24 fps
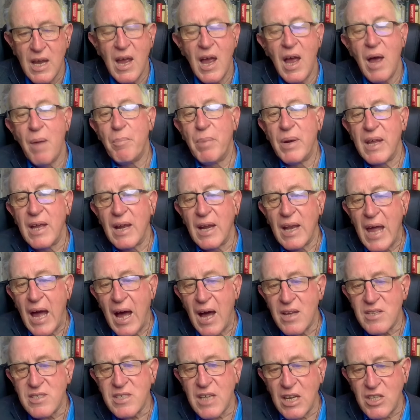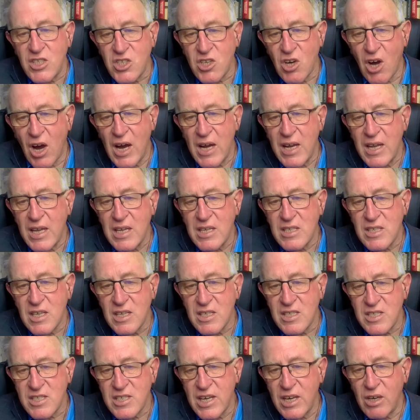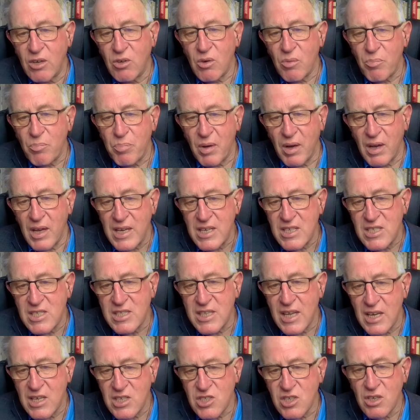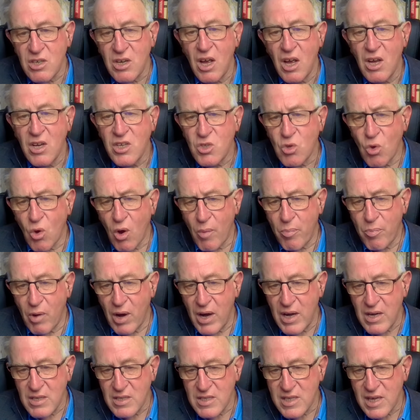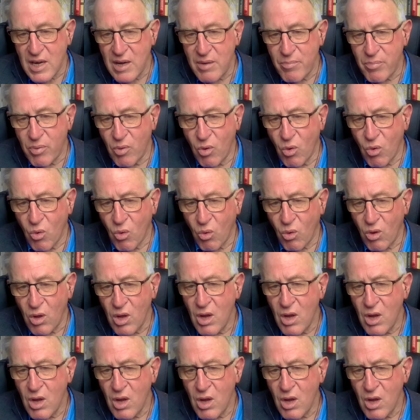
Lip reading: but he allows a Chinese secret police station to operate in St. Paul.